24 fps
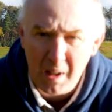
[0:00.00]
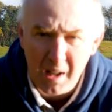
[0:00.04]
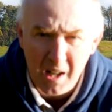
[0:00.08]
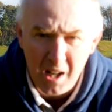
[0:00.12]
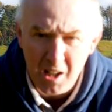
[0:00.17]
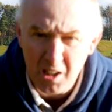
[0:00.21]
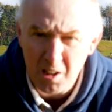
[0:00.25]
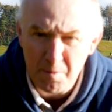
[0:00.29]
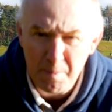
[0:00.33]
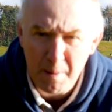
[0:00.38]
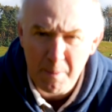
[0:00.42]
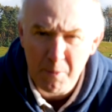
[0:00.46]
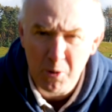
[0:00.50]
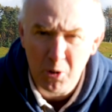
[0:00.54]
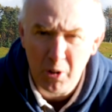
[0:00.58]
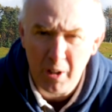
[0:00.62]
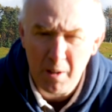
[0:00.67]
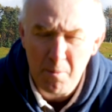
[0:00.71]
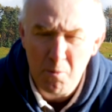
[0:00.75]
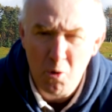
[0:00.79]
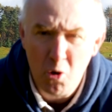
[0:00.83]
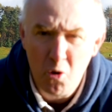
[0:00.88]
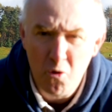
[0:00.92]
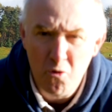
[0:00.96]
Other people
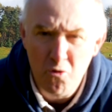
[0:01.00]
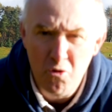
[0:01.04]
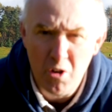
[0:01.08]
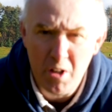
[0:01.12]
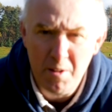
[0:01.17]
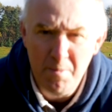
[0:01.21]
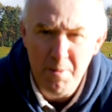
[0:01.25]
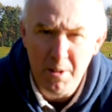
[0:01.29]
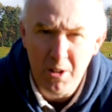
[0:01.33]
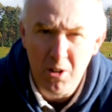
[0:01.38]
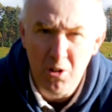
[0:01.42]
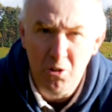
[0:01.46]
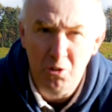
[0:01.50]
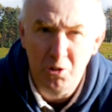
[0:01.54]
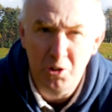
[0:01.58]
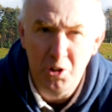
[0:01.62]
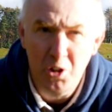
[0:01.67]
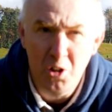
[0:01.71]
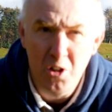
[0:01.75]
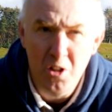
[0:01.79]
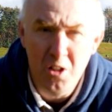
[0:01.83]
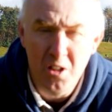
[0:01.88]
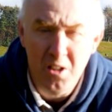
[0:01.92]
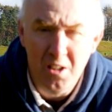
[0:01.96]
like more rhythmical
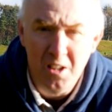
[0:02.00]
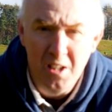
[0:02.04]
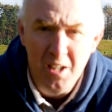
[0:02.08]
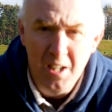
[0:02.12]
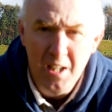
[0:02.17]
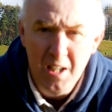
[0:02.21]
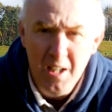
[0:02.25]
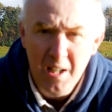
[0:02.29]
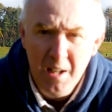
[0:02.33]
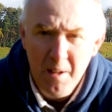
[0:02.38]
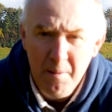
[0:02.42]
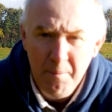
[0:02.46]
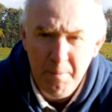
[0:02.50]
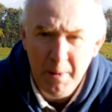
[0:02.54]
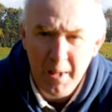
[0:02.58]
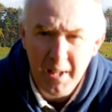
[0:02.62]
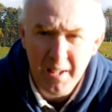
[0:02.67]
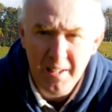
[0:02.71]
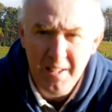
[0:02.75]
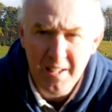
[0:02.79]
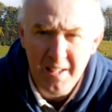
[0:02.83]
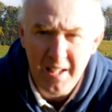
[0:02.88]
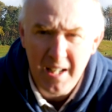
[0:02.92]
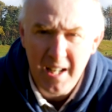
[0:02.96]
tunes.
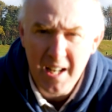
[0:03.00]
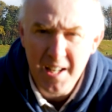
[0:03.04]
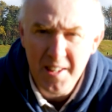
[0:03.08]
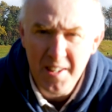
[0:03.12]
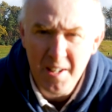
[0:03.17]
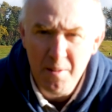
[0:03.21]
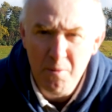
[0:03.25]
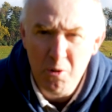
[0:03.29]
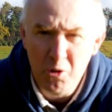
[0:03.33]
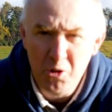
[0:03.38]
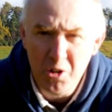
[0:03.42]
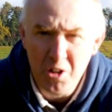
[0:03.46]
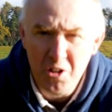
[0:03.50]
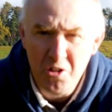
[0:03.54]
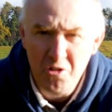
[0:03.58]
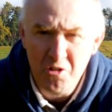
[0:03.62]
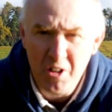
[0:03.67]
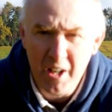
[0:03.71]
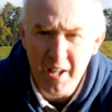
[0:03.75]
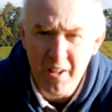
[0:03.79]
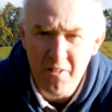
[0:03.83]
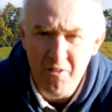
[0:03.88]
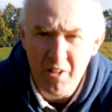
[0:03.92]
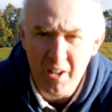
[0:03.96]
But today I think we'll just
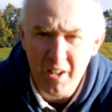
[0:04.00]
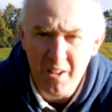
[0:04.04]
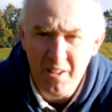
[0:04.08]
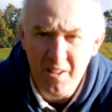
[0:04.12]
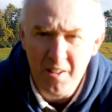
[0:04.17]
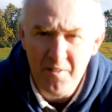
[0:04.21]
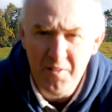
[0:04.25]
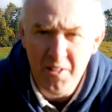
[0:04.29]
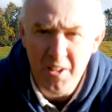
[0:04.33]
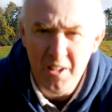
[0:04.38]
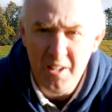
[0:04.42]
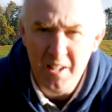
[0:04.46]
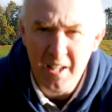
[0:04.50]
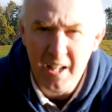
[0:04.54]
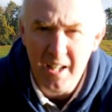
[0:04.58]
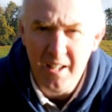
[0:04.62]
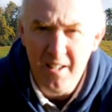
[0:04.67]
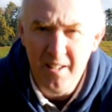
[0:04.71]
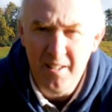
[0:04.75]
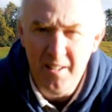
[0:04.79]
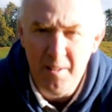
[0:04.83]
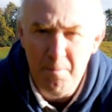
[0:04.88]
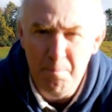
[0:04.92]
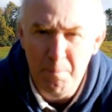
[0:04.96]
try and write something
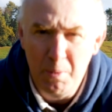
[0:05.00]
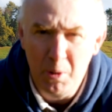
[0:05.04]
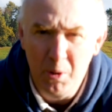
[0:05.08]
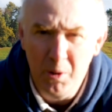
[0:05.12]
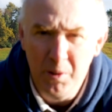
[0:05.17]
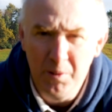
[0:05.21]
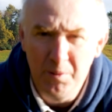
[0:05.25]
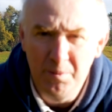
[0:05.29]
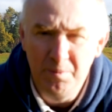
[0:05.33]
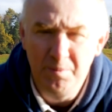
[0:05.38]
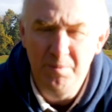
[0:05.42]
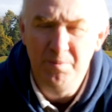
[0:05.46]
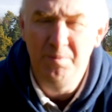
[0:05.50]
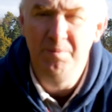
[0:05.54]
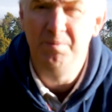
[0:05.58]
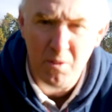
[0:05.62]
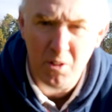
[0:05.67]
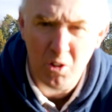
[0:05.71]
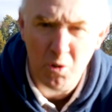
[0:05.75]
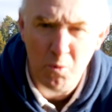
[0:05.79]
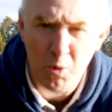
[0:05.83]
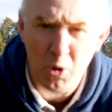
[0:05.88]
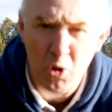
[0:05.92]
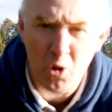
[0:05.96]
dead simple.
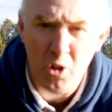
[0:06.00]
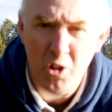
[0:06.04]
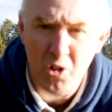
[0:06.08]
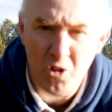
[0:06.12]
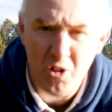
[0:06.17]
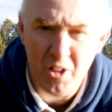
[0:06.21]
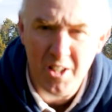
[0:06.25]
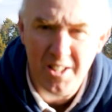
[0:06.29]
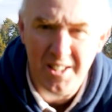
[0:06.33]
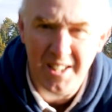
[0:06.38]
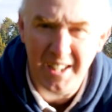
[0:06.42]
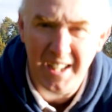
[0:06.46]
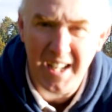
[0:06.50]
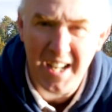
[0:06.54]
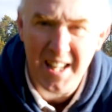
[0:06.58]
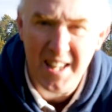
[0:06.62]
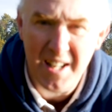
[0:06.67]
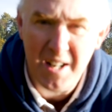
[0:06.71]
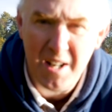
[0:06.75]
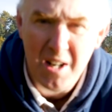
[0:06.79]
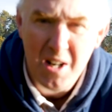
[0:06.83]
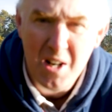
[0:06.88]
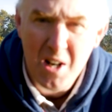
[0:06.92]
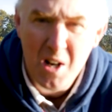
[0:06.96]
So we're going to do this
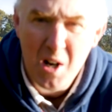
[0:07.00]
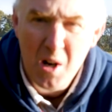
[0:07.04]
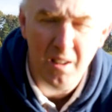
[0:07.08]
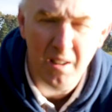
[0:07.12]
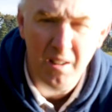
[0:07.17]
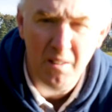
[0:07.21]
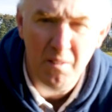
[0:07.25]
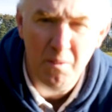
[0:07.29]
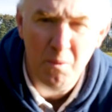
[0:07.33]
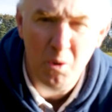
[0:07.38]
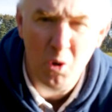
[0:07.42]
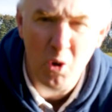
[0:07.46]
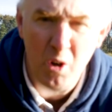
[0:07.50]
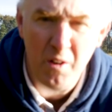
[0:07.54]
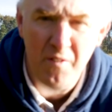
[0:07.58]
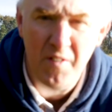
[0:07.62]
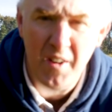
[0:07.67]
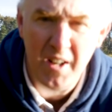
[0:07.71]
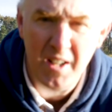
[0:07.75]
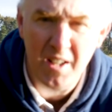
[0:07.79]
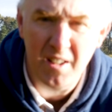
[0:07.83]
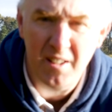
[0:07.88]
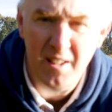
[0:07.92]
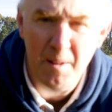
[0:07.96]
together. We're going to
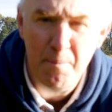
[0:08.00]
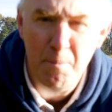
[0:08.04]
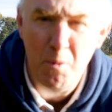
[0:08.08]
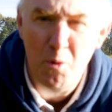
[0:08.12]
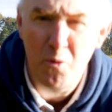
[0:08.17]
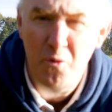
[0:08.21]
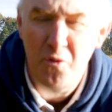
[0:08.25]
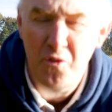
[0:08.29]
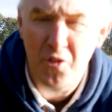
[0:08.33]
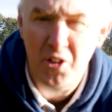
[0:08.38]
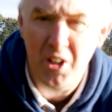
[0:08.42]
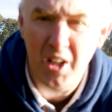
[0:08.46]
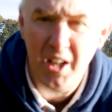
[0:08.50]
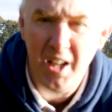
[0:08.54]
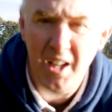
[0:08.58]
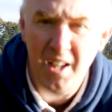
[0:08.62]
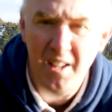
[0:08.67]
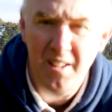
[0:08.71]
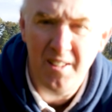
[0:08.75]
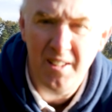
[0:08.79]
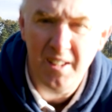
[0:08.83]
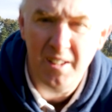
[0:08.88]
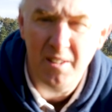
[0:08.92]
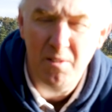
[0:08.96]
find a simple
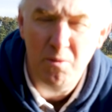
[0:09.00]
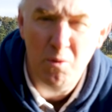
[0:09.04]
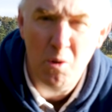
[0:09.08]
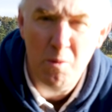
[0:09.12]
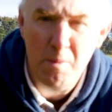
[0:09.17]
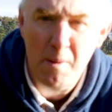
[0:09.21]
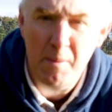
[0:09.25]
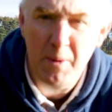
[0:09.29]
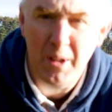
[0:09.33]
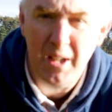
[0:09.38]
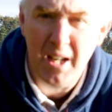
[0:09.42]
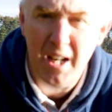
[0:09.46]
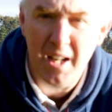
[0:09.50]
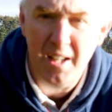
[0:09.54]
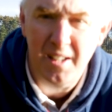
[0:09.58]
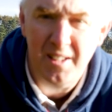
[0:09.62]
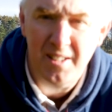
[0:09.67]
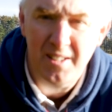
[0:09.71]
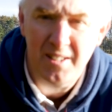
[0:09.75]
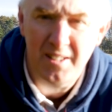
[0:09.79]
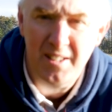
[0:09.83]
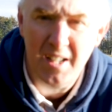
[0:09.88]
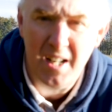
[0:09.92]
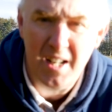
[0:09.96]
phrase that will maybe get us
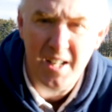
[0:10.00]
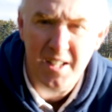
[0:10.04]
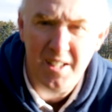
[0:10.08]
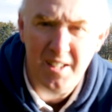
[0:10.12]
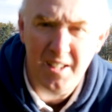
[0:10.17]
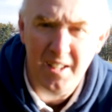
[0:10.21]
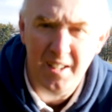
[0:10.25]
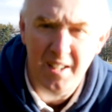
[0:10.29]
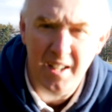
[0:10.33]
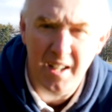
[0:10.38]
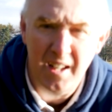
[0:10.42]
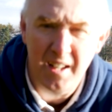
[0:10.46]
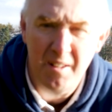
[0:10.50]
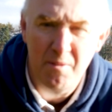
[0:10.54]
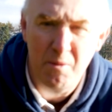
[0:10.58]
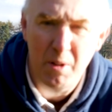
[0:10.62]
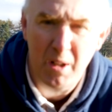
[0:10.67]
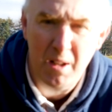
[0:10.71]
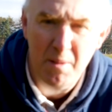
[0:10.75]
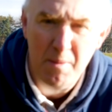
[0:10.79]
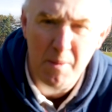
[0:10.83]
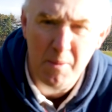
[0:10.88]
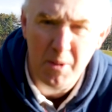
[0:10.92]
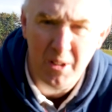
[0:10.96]
started and we
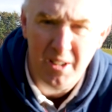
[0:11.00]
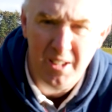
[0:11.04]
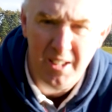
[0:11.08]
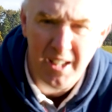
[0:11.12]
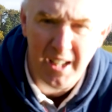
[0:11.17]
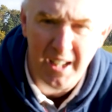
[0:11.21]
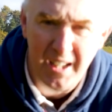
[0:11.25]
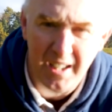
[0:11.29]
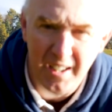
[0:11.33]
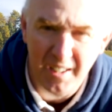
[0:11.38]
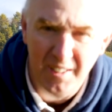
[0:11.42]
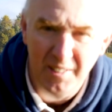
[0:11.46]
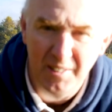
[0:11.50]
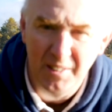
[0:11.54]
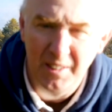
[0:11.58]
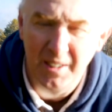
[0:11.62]
can maybe sing.